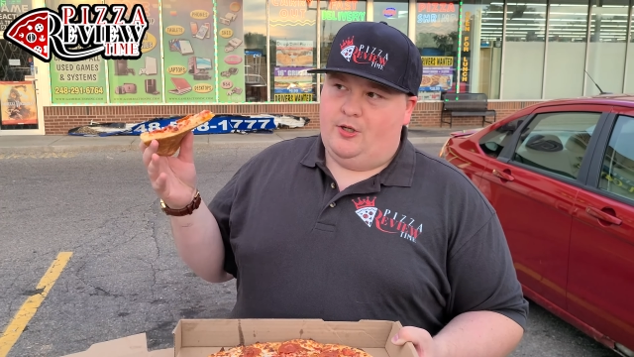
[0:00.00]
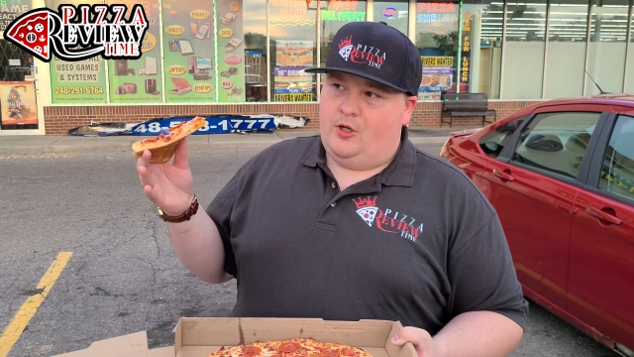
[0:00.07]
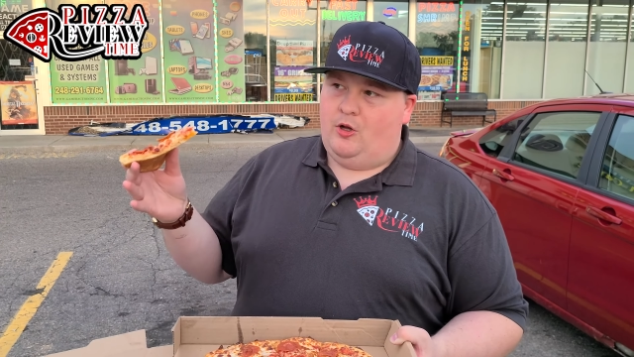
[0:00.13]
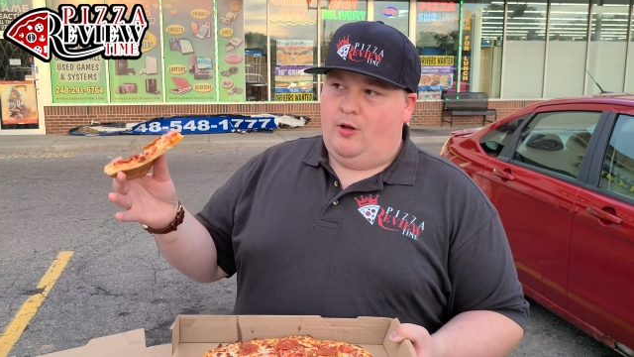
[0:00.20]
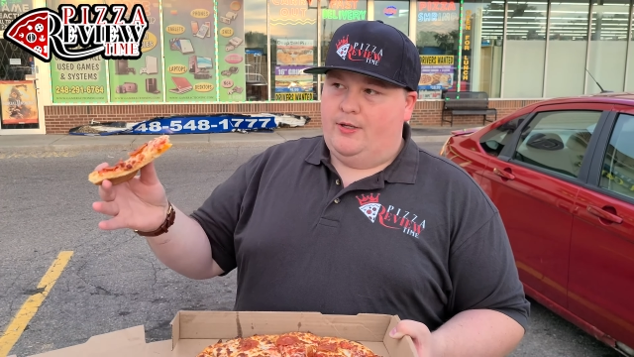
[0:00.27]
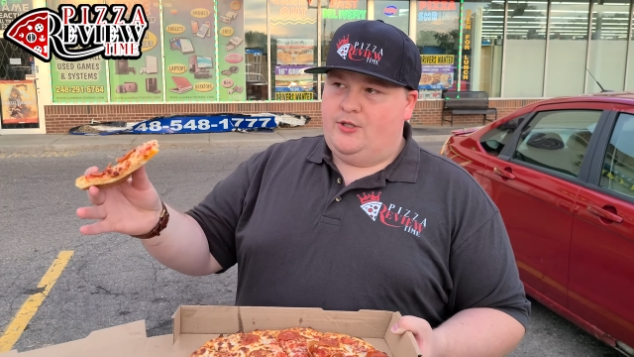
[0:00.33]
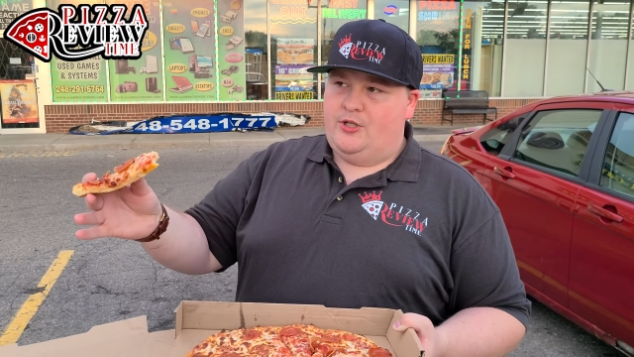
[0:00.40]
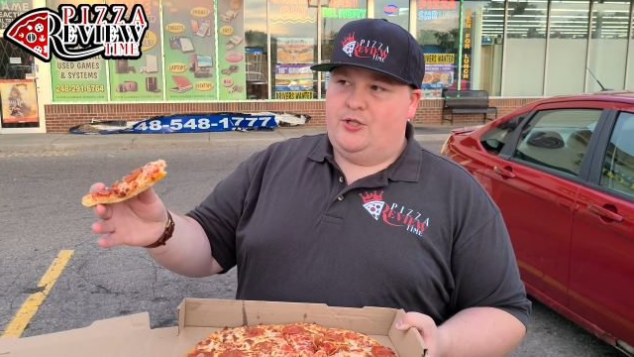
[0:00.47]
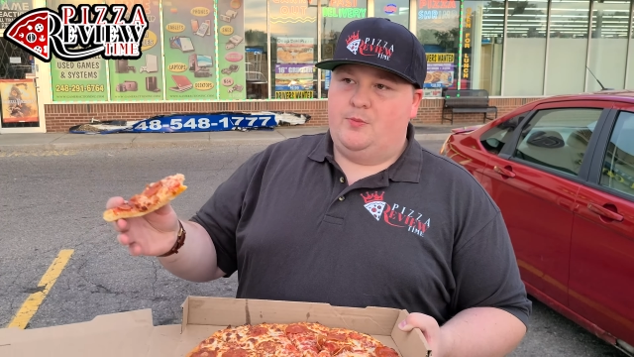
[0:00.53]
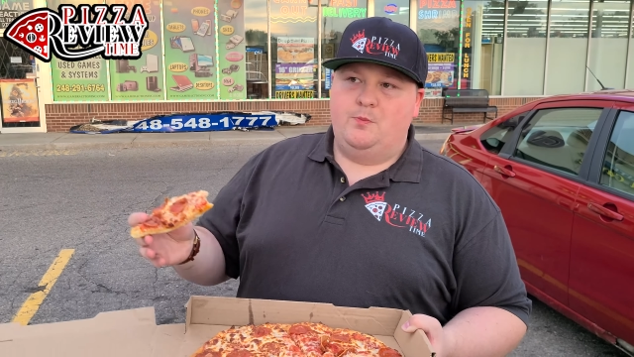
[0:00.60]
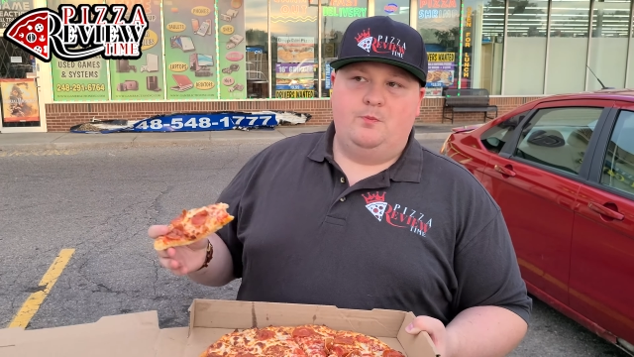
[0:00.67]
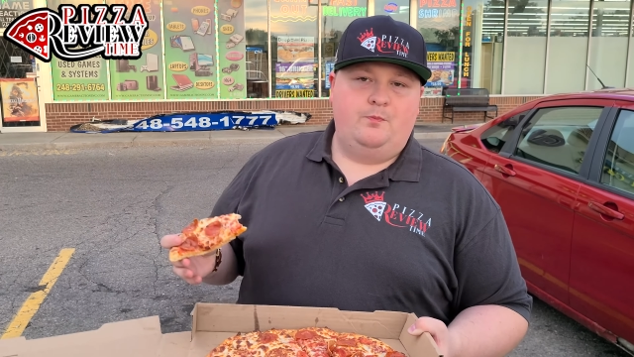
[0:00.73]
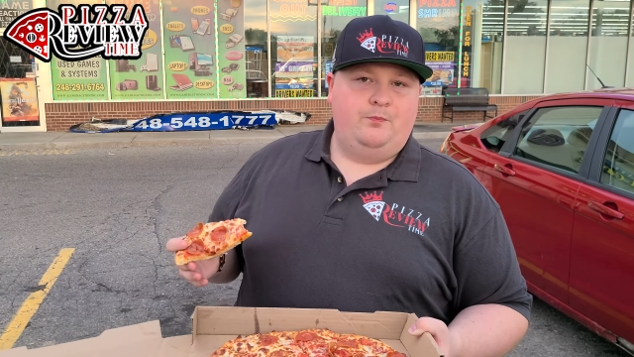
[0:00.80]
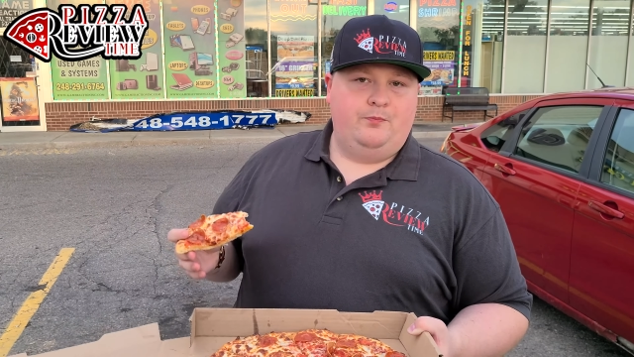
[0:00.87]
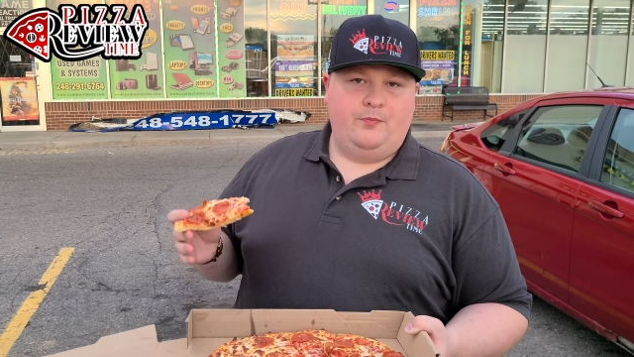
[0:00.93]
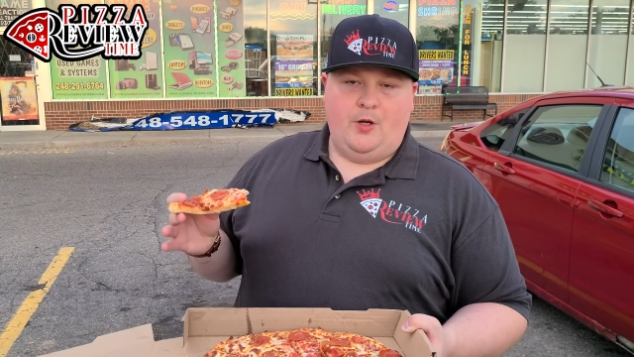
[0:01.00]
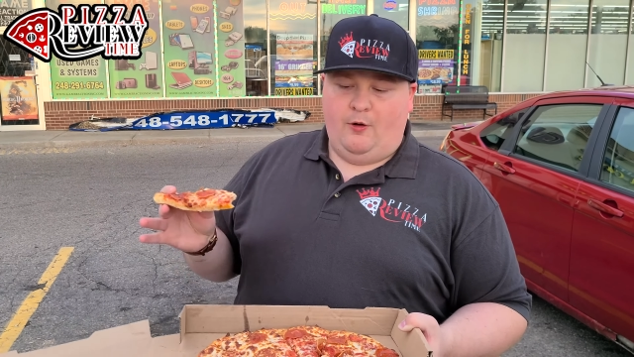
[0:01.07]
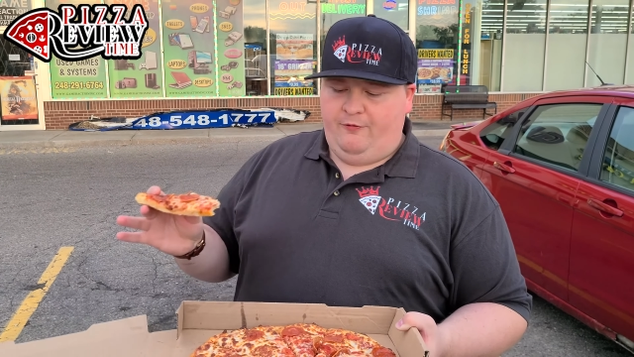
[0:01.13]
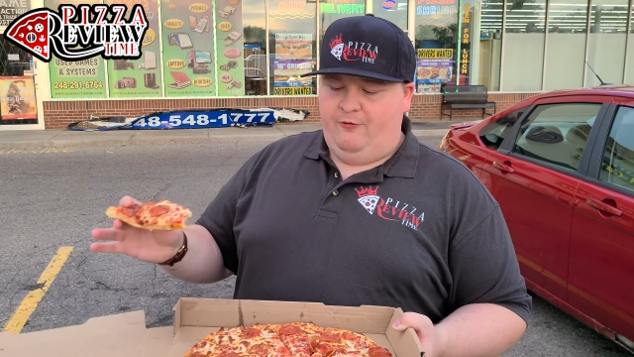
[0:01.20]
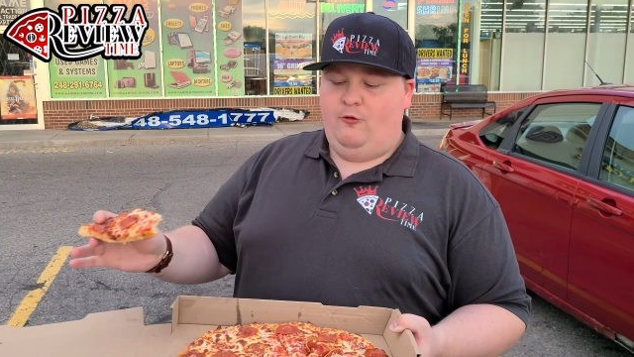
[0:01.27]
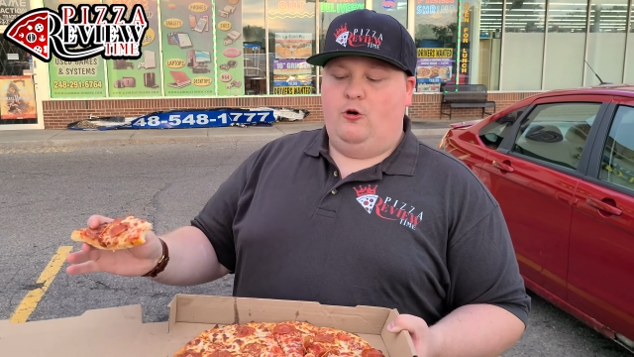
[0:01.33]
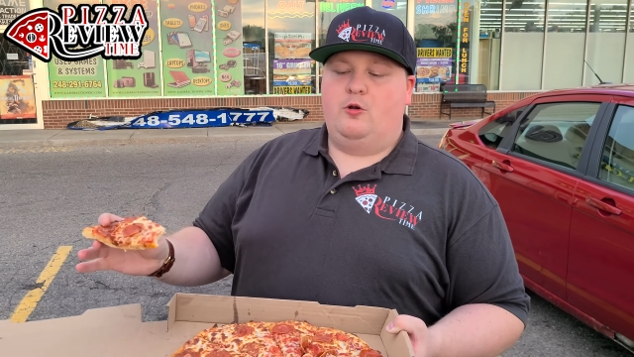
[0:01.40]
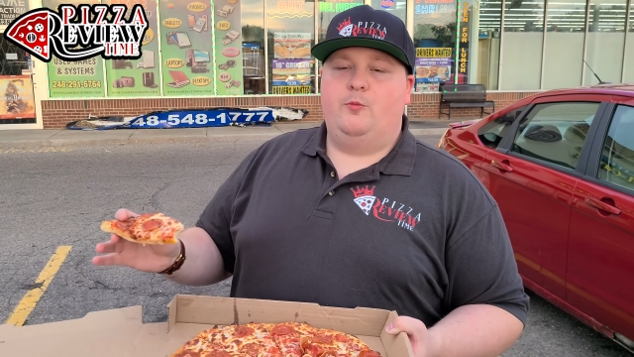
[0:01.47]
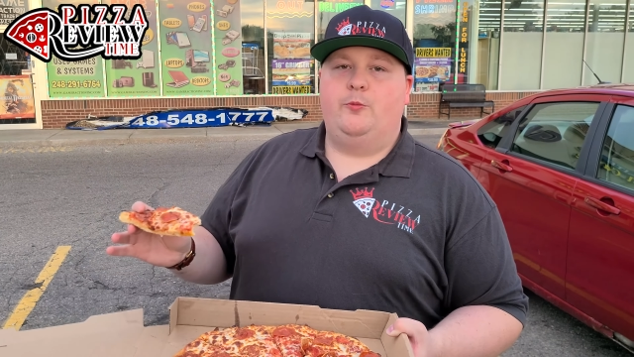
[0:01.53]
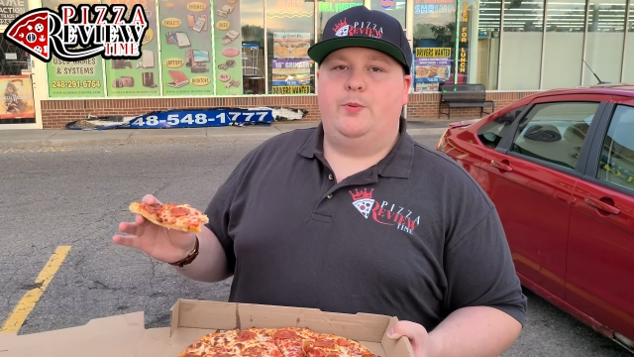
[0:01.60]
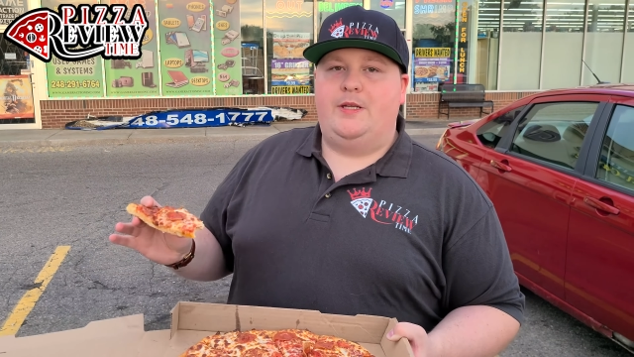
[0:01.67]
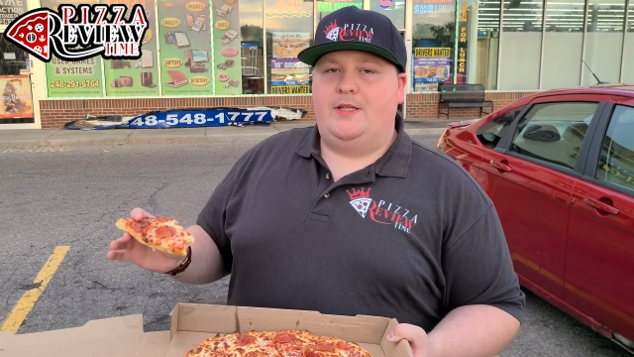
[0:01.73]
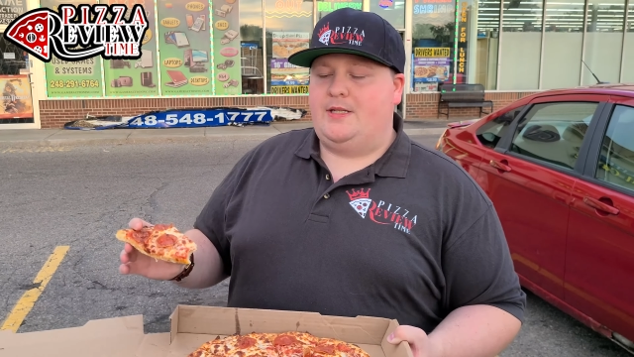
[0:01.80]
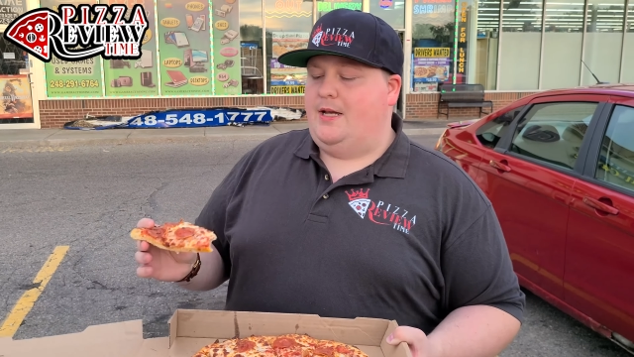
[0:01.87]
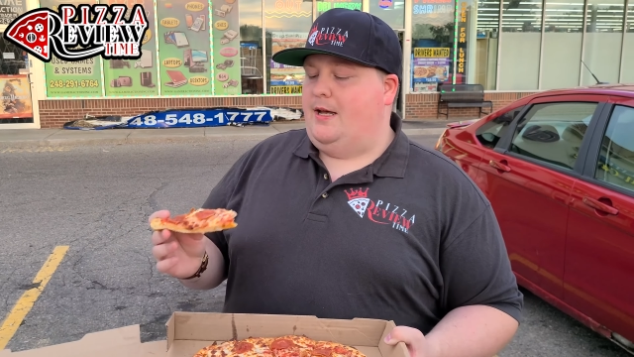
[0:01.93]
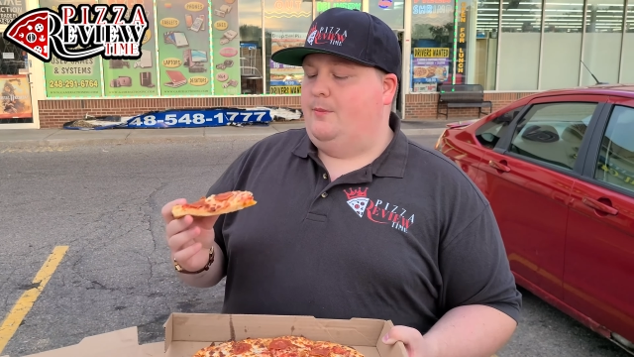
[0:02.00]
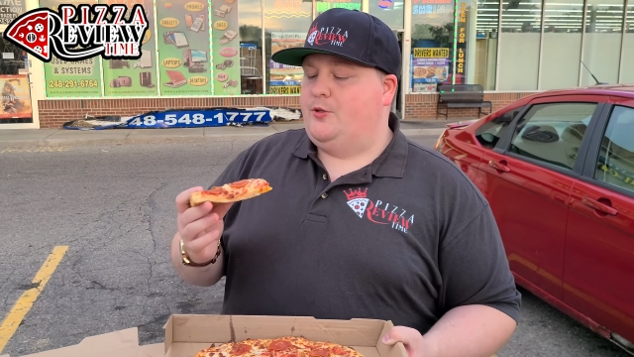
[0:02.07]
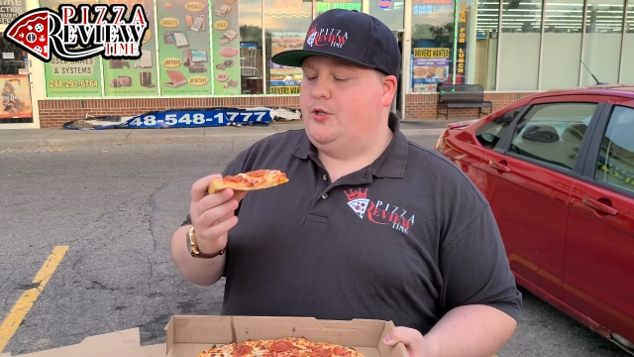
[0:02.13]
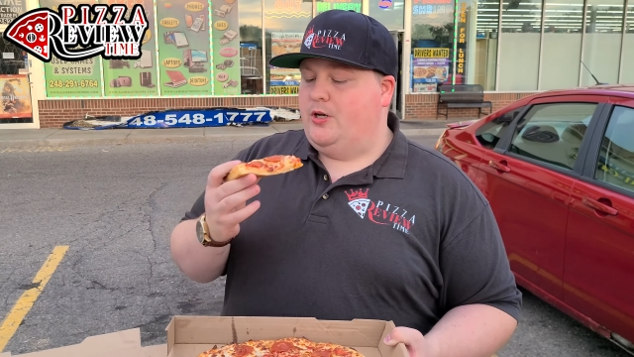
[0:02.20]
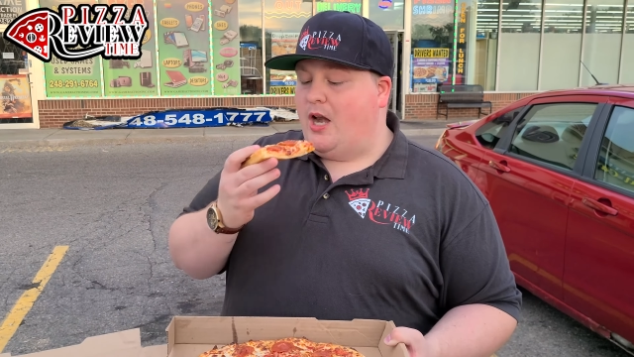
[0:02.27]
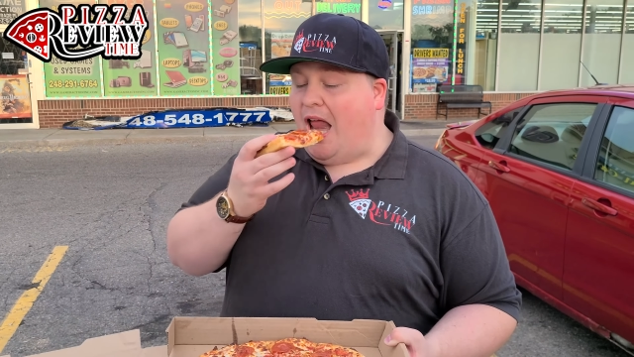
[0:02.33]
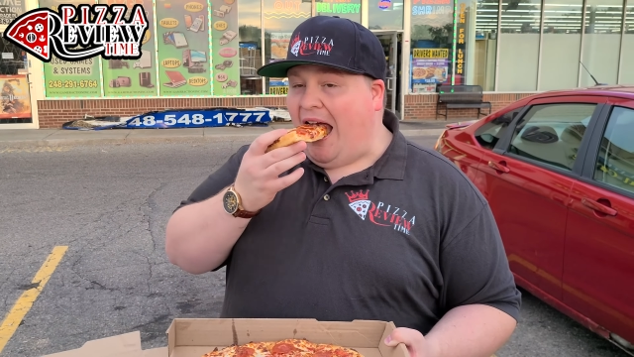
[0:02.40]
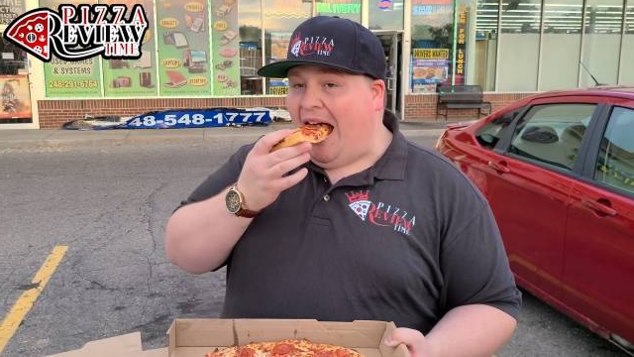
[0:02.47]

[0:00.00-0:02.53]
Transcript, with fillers: clutch, affordable pizza option.